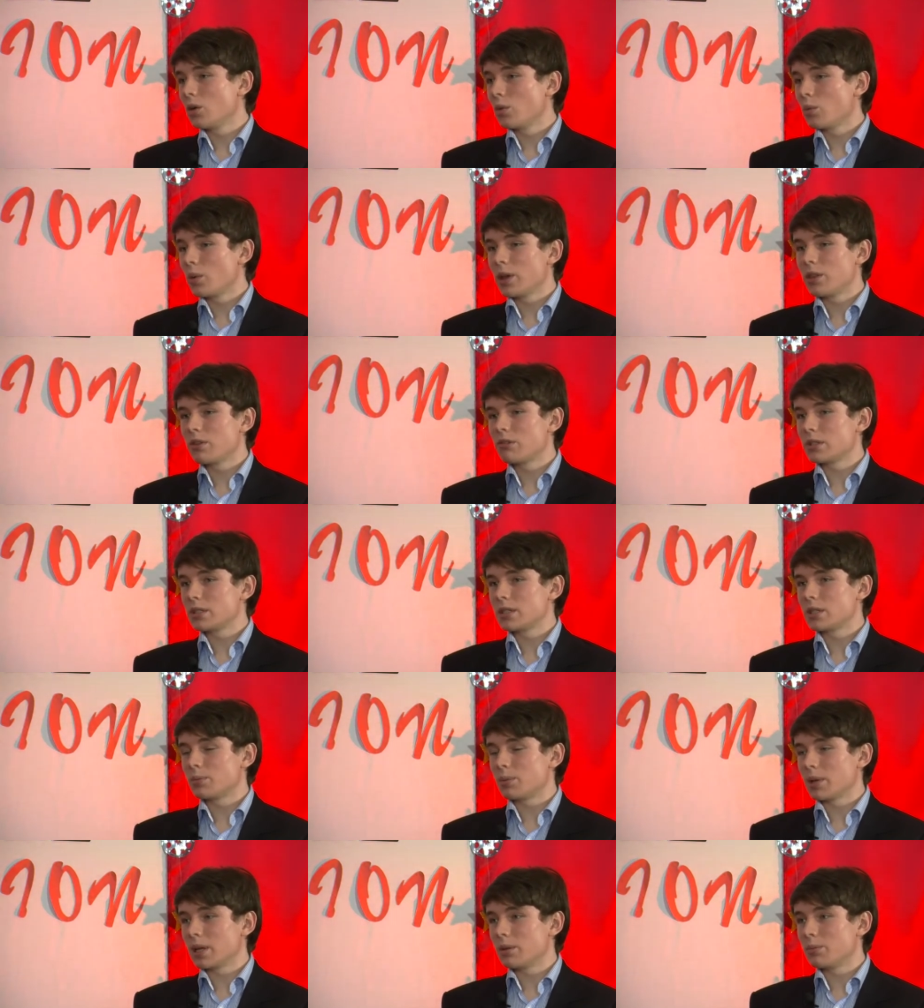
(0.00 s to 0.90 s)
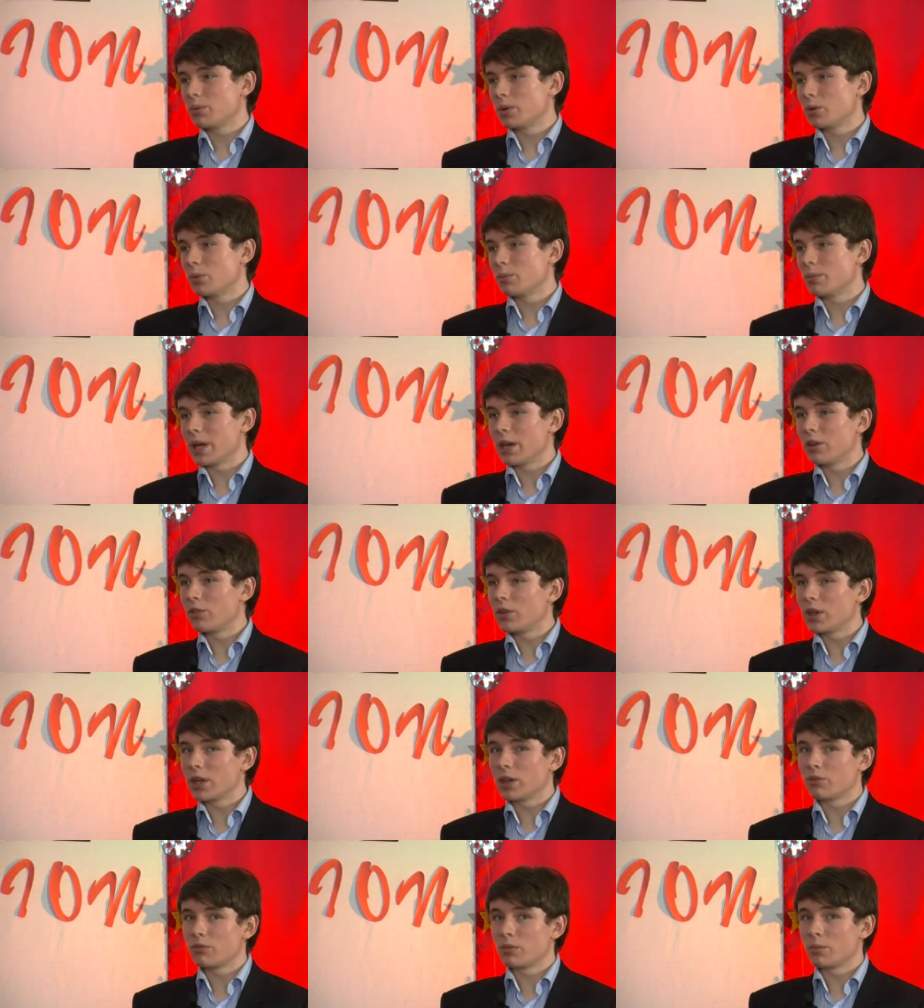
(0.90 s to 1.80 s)
whether it's the people
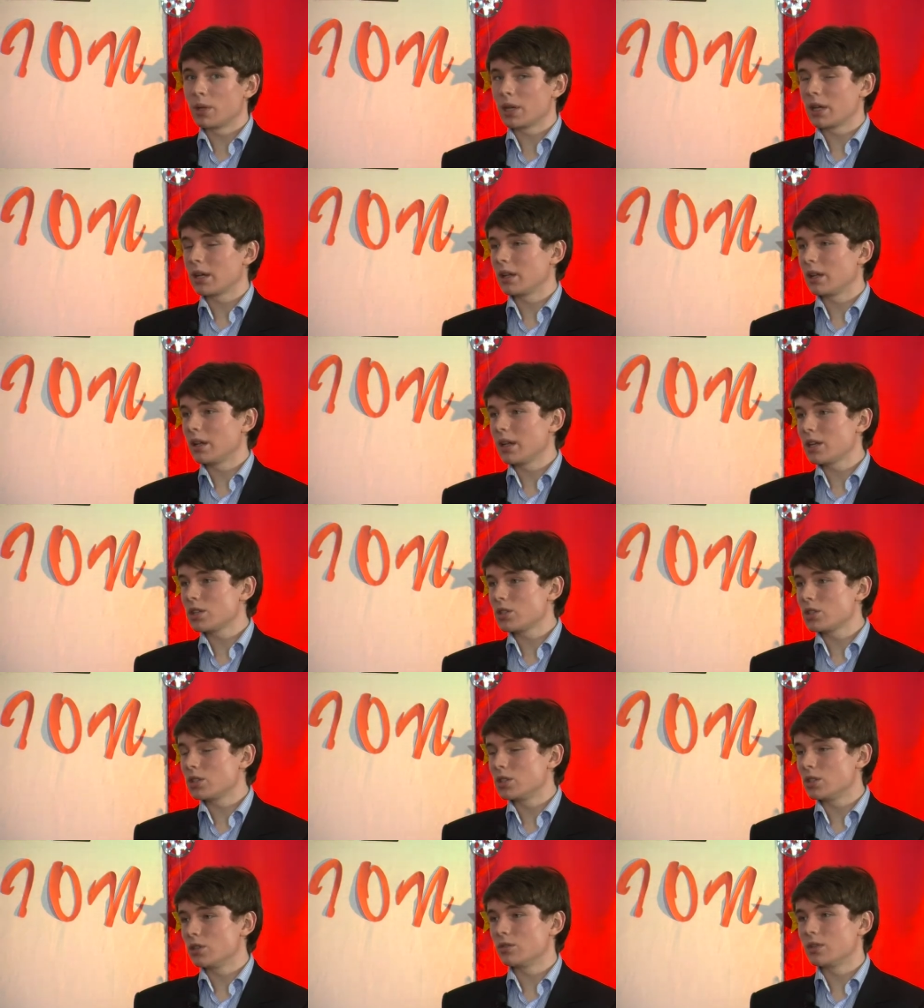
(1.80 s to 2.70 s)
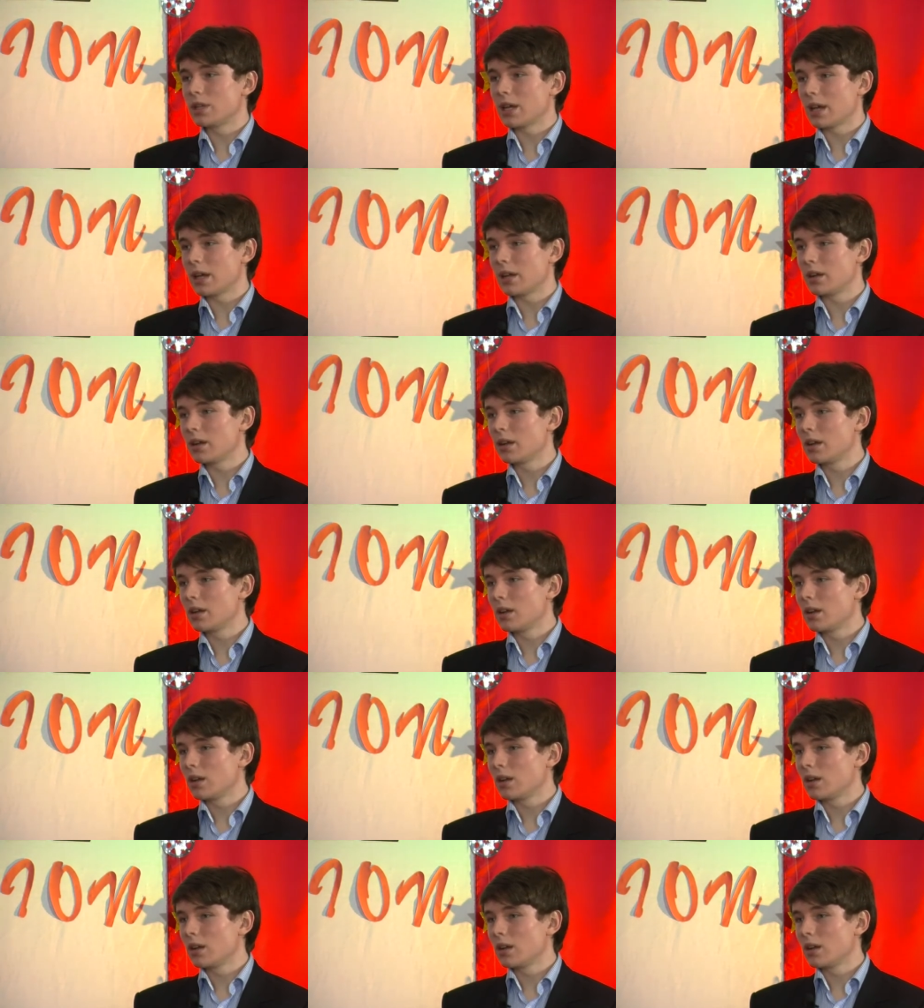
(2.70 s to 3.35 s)
benefiting from the collections you've done,